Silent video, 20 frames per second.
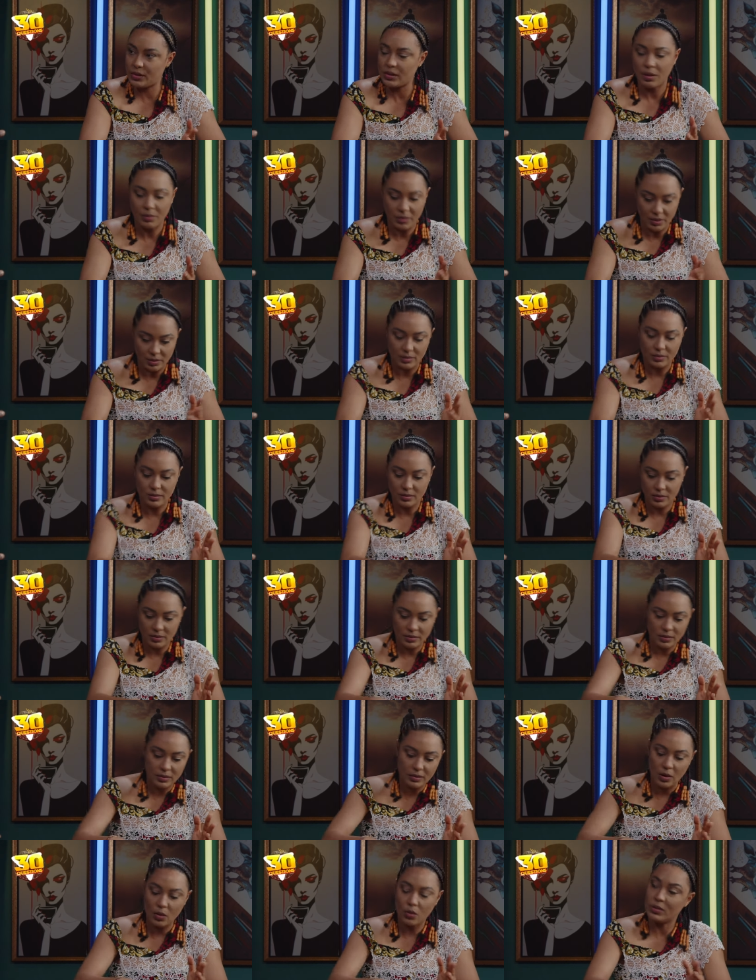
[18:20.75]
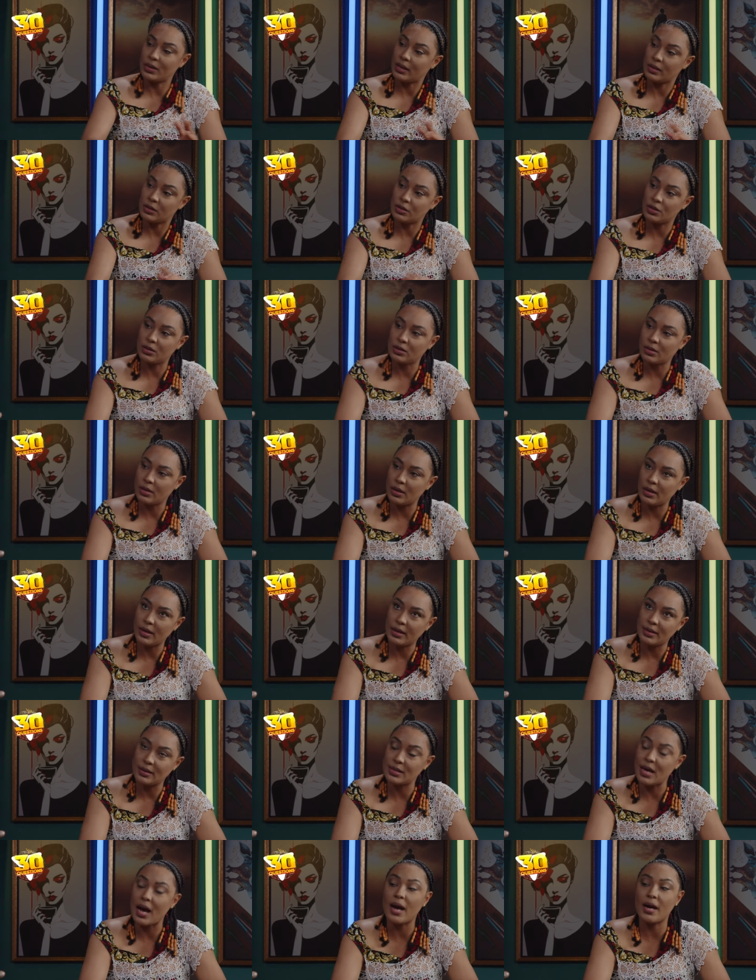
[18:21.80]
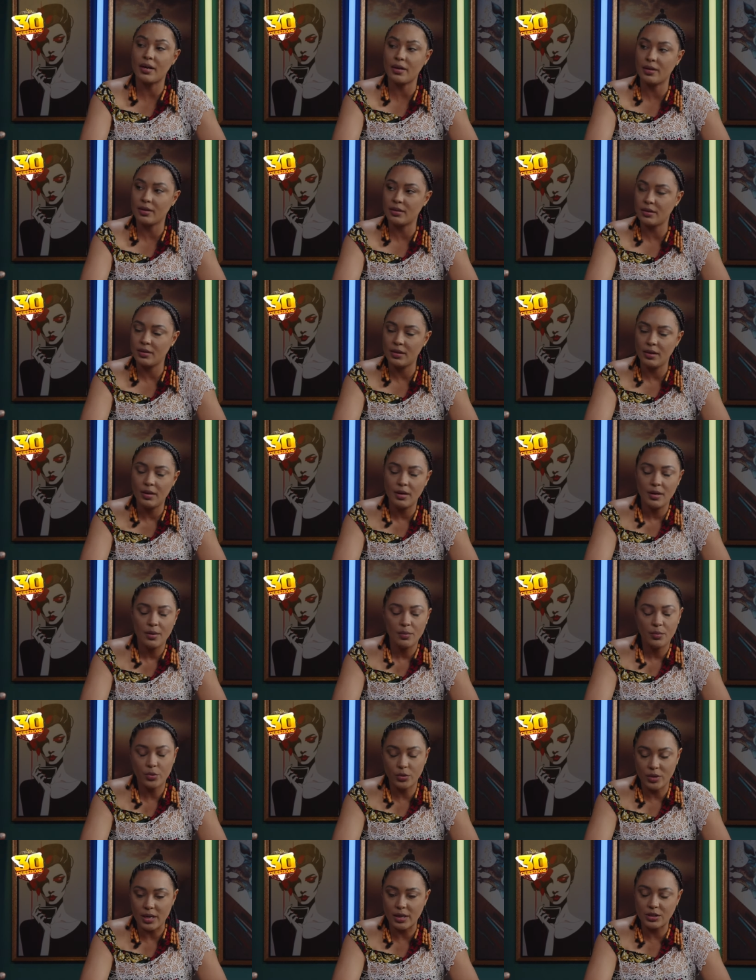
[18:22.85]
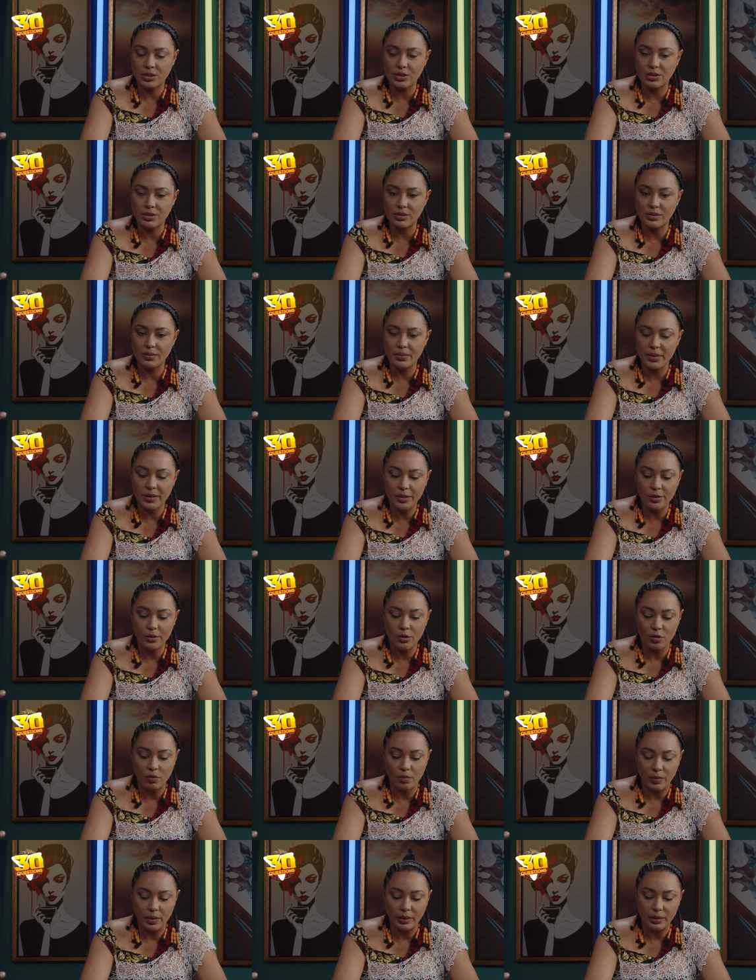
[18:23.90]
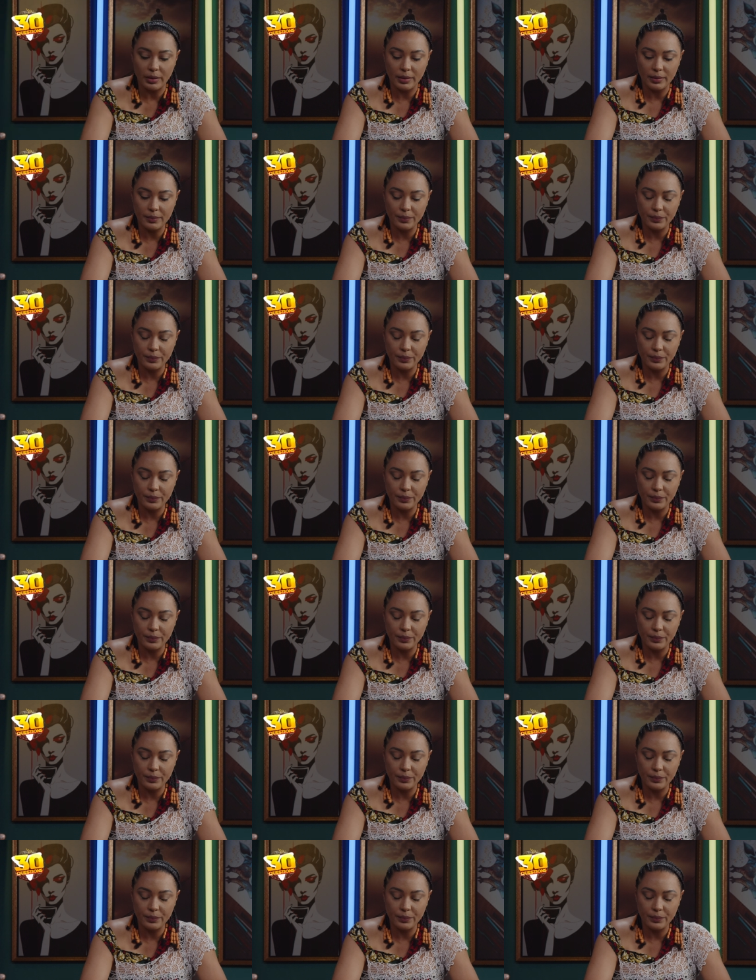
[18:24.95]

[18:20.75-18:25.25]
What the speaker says: I mean, the entire production made a lot of money.